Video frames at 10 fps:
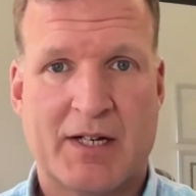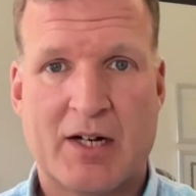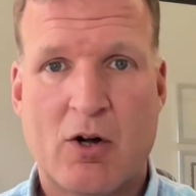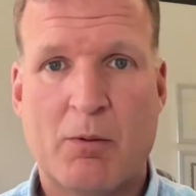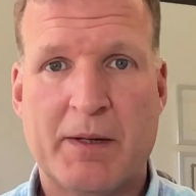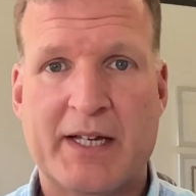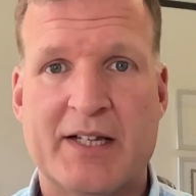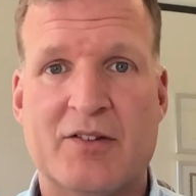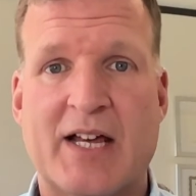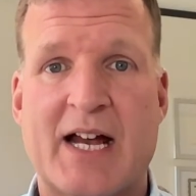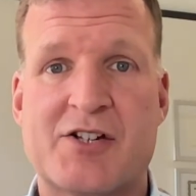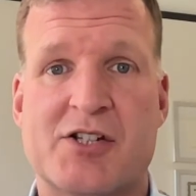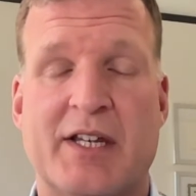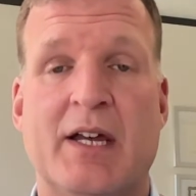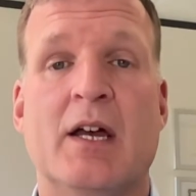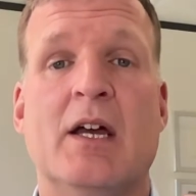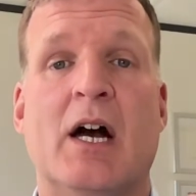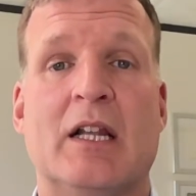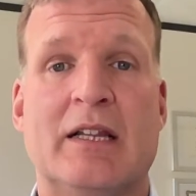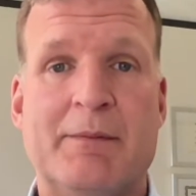and coping is actually
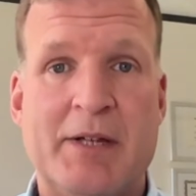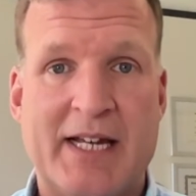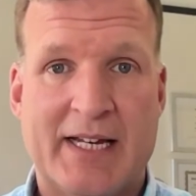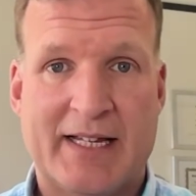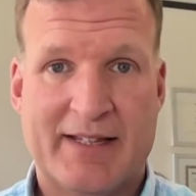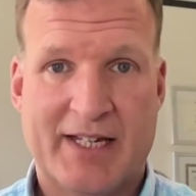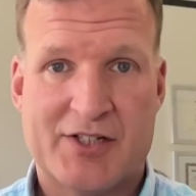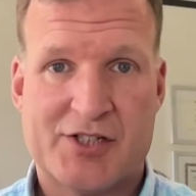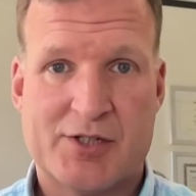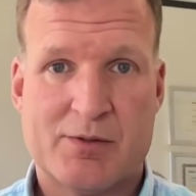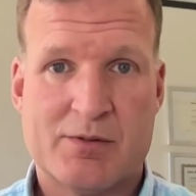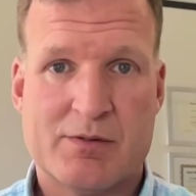eliminating the issue.